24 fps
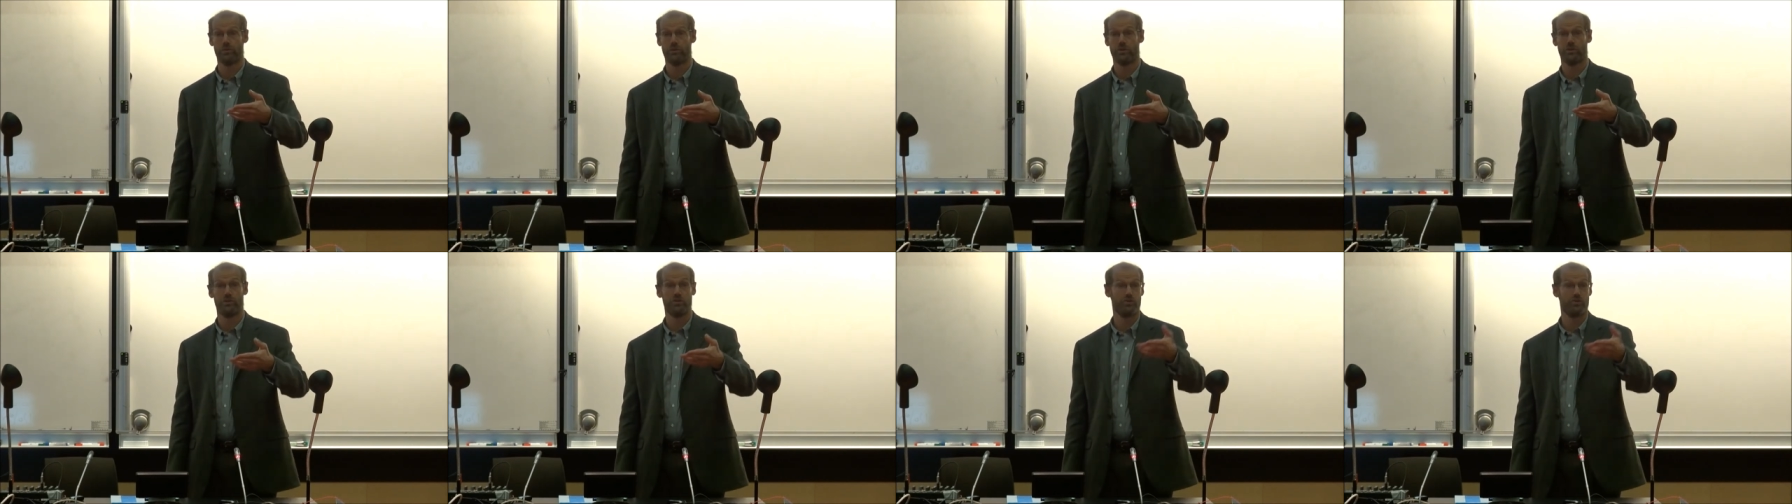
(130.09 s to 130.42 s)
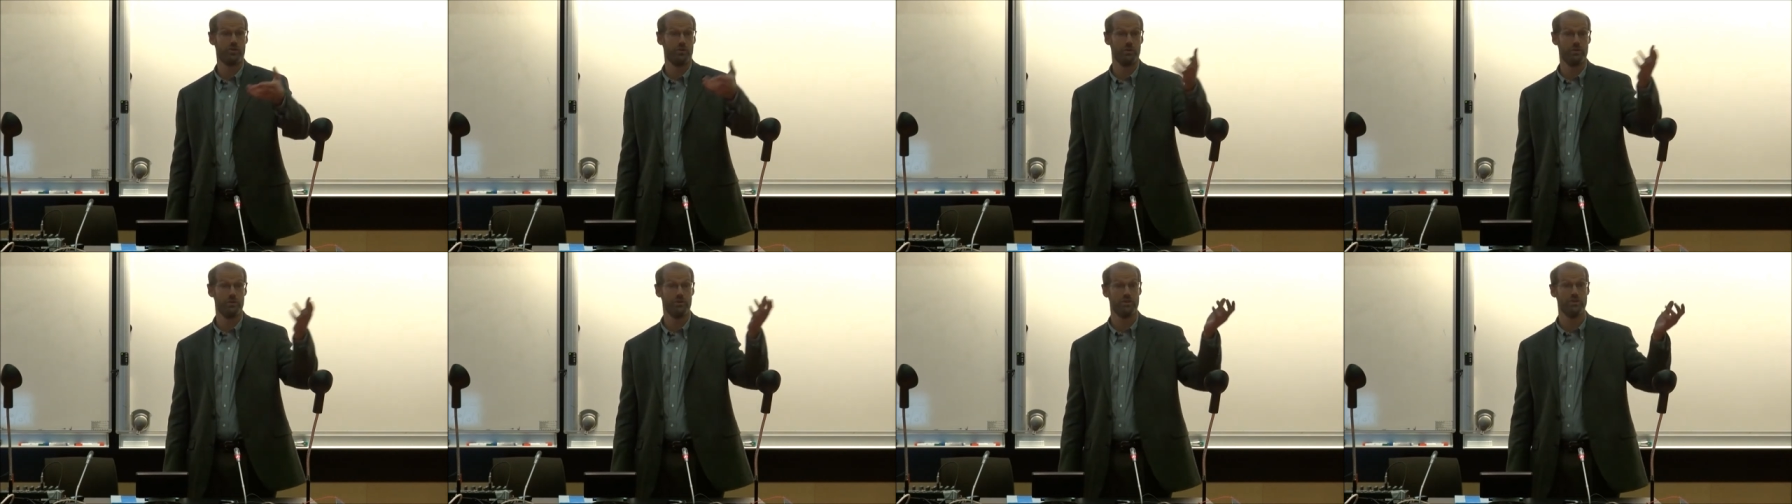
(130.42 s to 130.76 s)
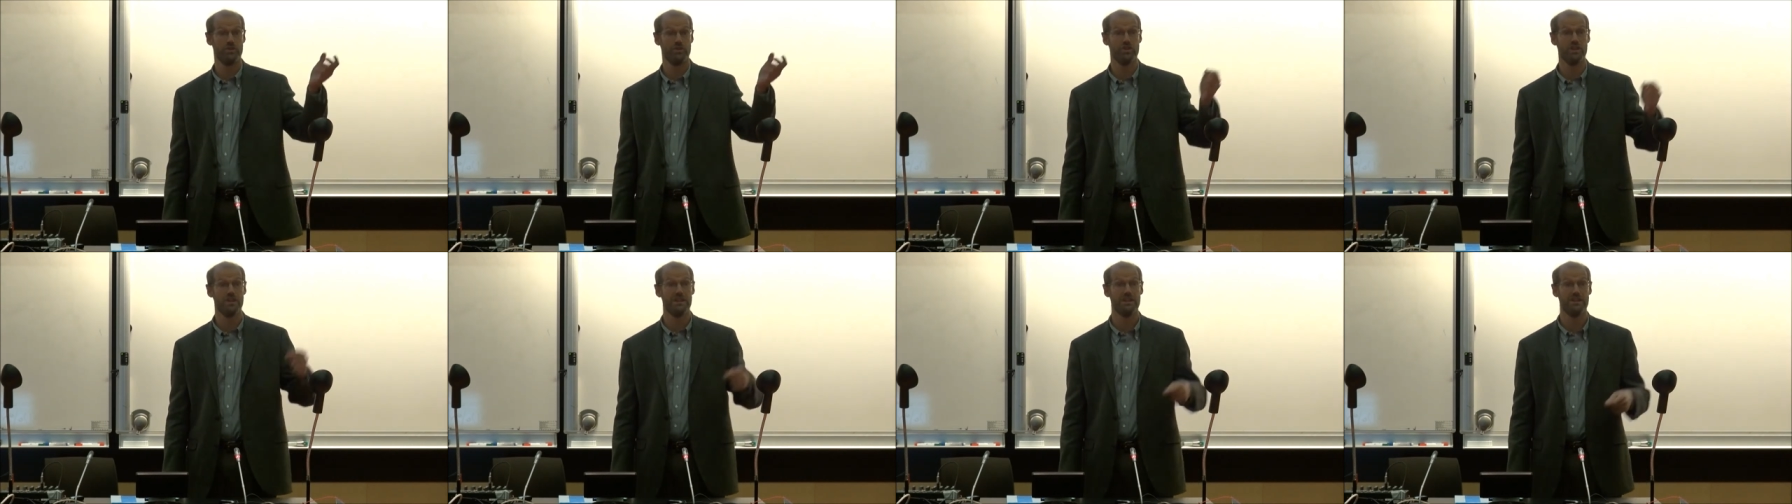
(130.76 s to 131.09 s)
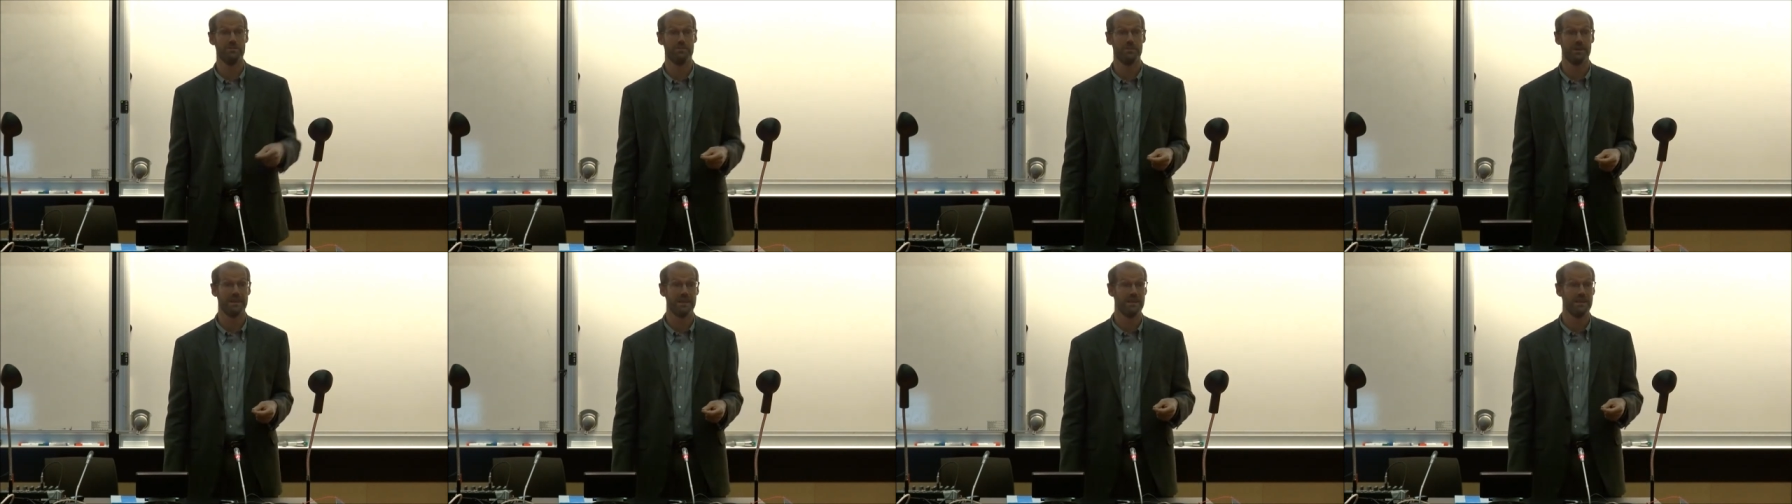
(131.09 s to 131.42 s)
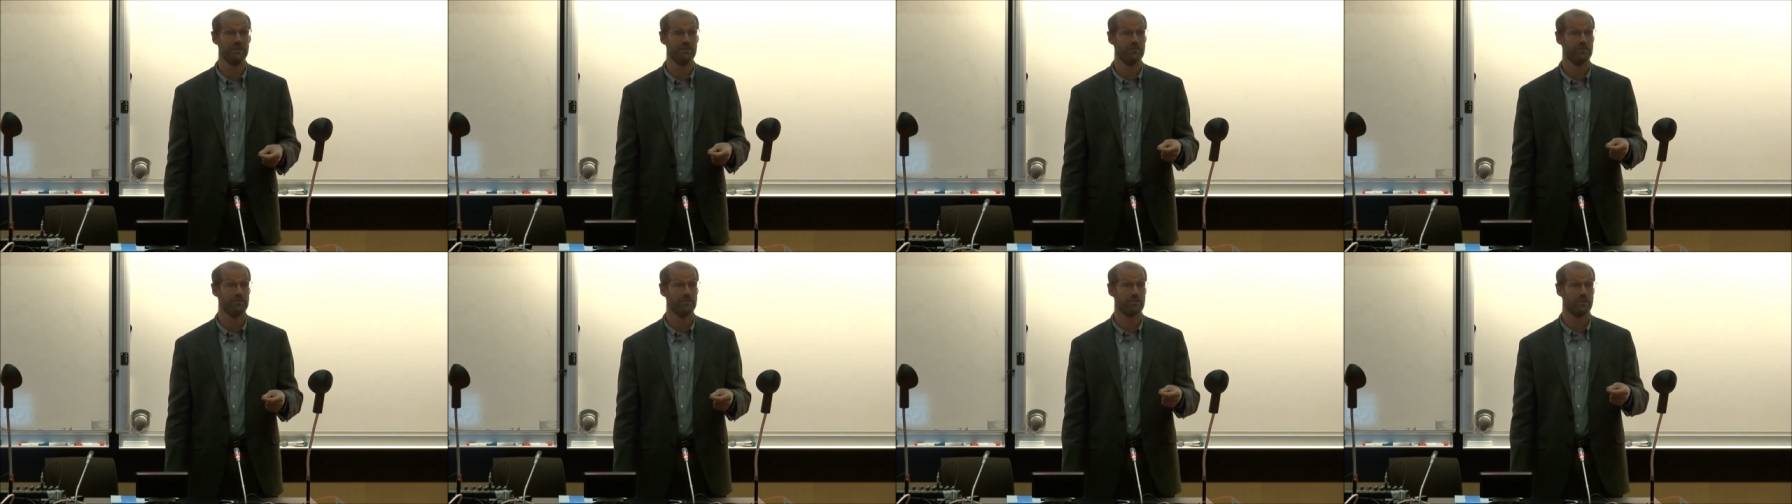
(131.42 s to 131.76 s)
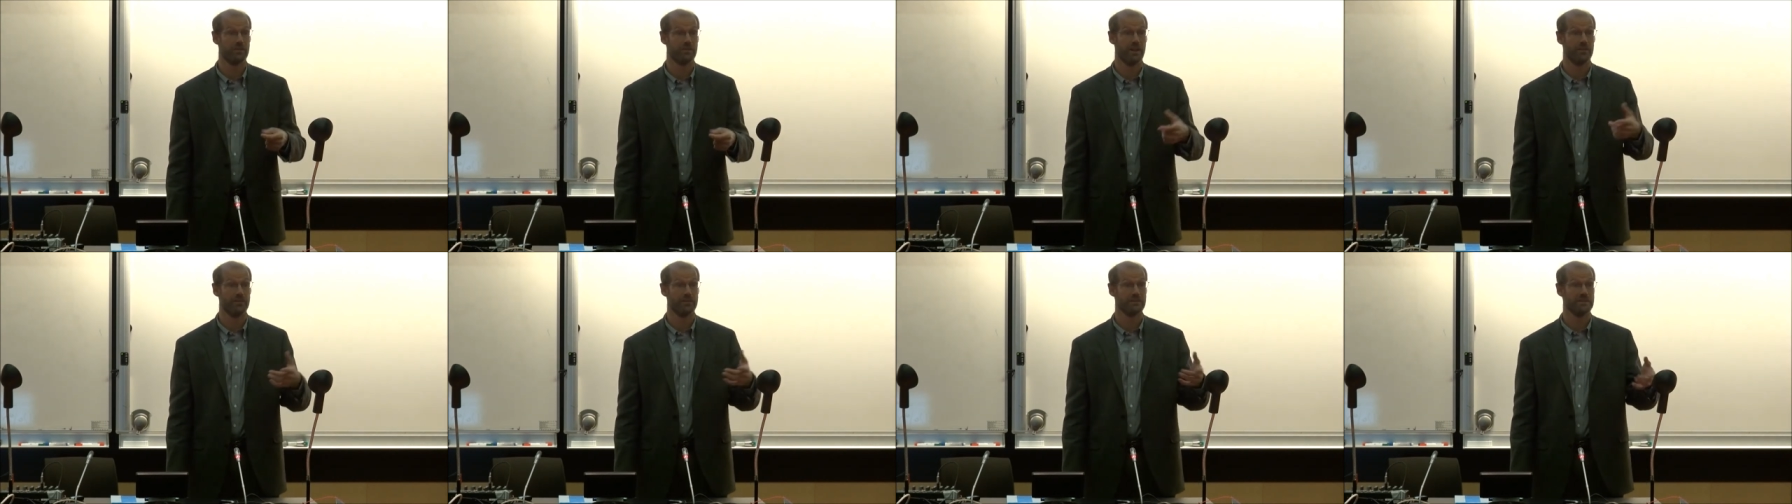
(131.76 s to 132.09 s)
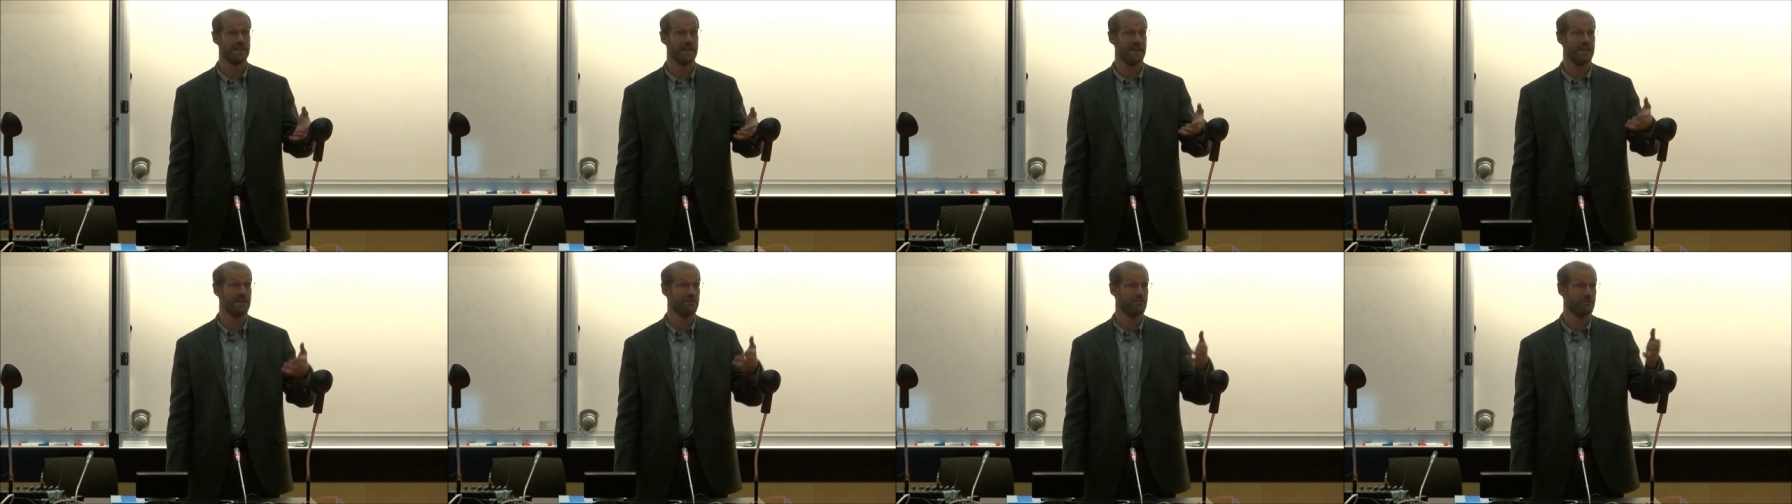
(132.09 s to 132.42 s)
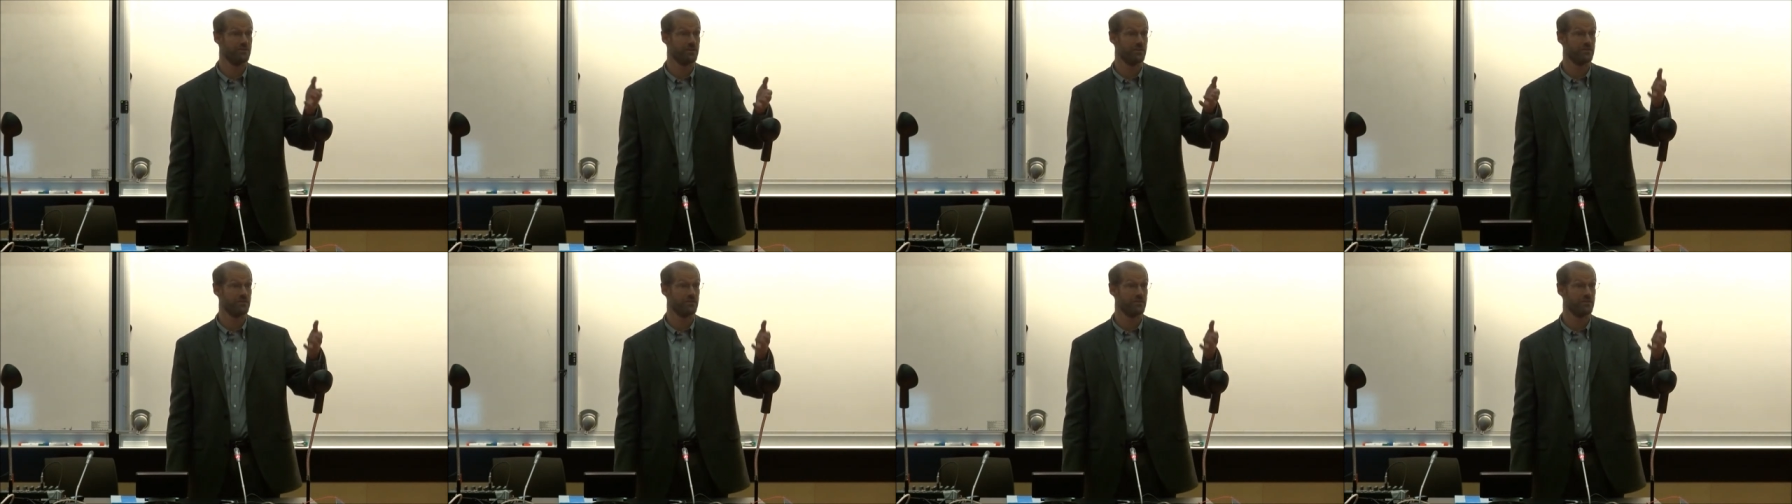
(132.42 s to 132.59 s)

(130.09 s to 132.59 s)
contribute to GDP for another 10,